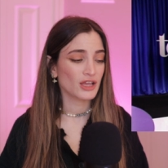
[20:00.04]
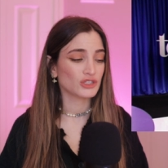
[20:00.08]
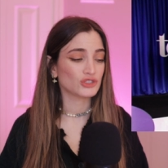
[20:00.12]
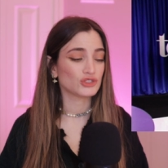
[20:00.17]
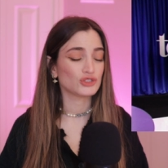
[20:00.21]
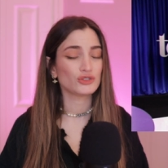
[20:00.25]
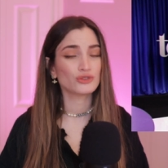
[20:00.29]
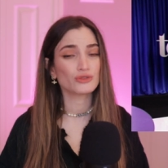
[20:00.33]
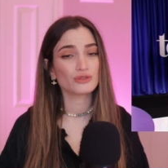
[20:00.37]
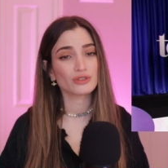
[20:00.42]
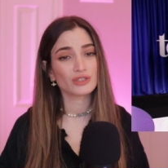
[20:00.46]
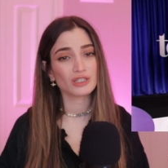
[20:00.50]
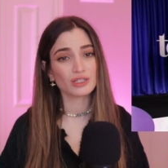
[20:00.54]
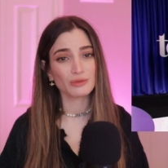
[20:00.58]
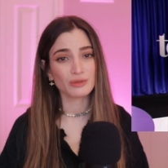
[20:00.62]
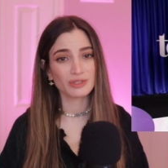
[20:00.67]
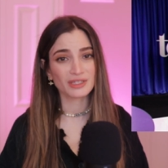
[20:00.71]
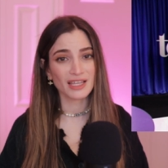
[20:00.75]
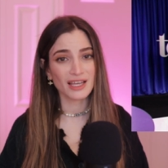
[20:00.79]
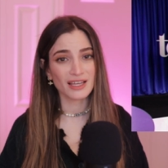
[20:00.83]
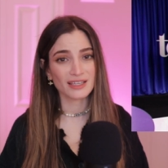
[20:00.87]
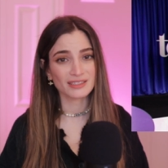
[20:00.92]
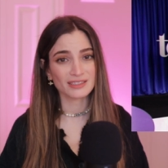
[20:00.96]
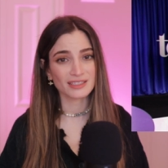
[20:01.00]
do you agree
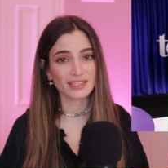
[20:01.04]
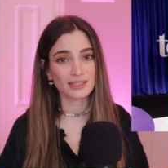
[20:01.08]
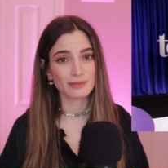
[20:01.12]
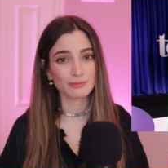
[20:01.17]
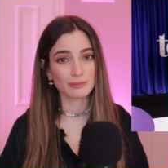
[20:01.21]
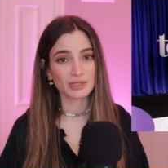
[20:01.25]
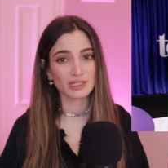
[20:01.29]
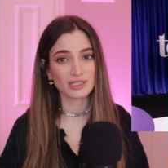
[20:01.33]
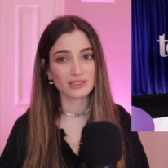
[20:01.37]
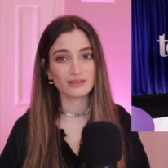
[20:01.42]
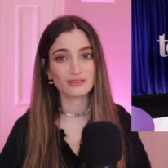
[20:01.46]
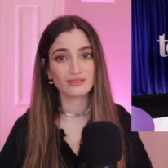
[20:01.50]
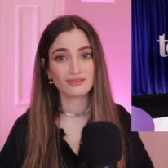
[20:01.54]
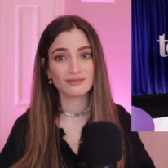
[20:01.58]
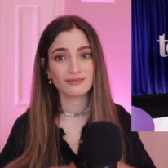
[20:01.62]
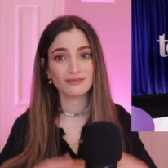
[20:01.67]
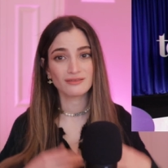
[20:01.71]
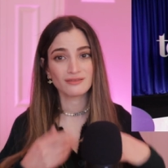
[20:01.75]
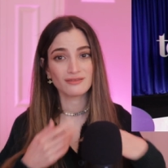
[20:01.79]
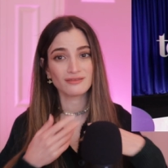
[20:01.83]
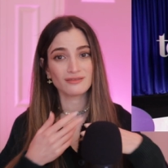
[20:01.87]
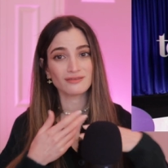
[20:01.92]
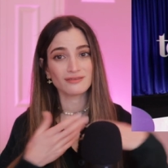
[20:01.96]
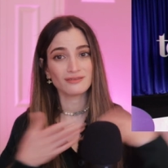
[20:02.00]
with that statement?
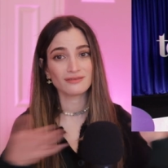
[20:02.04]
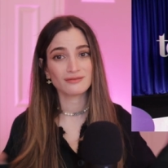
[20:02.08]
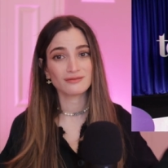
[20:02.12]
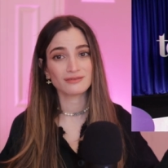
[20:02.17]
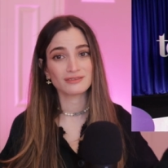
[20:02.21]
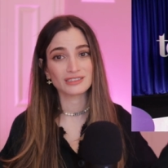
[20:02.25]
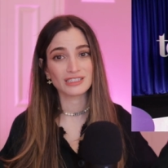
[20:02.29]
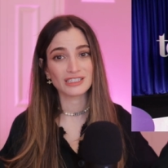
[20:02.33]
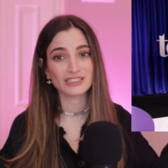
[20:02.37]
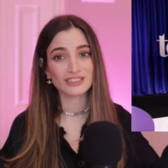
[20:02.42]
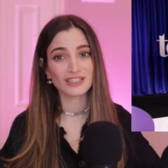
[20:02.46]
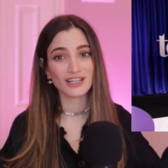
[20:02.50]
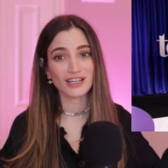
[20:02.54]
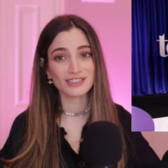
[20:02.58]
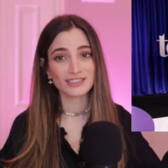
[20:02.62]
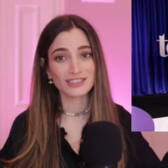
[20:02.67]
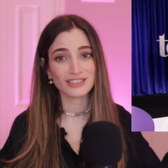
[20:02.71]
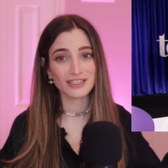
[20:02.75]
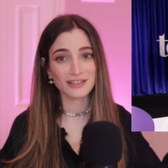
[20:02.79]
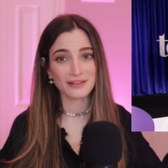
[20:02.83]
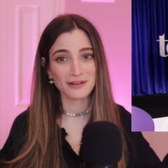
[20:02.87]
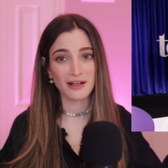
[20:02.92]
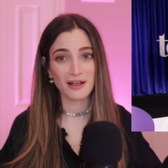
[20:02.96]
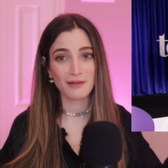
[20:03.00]
Discuss
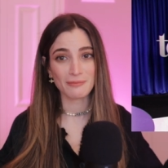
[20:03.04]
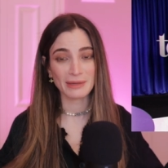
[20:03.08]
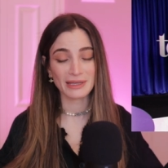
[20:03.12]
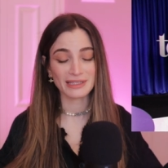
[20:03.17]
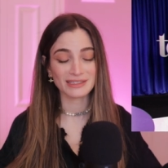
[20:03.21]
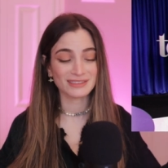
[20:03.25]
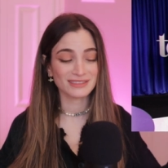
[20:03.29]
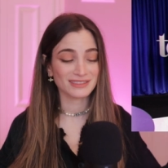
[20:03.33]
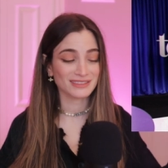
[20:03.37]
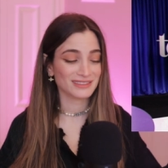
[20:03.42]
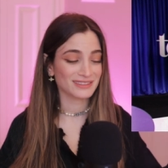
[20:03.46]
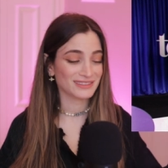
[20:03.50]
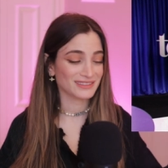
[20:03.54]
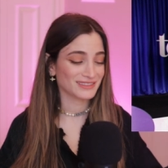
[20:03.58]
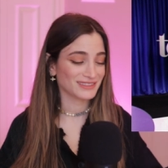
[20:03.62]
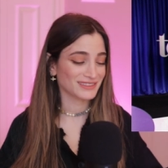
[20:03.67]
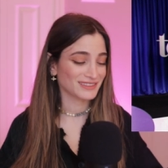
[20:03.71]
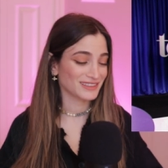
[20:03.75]
in the comments.